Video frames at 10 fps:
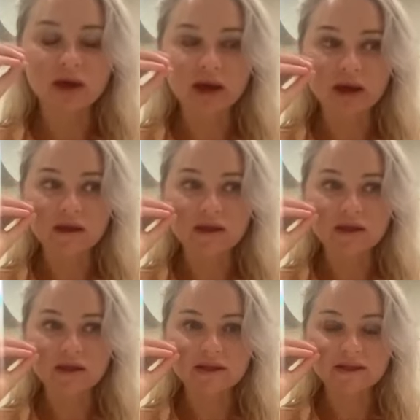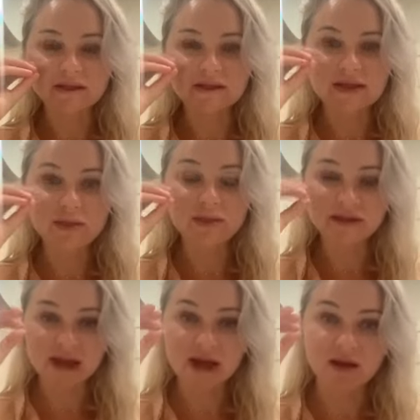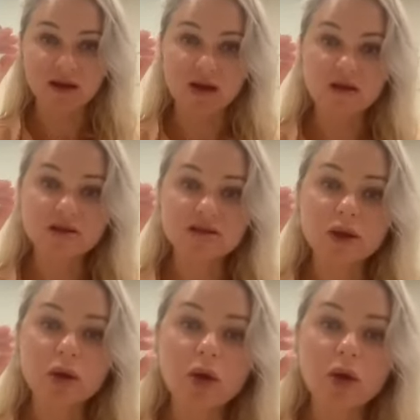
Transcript: like deep sadness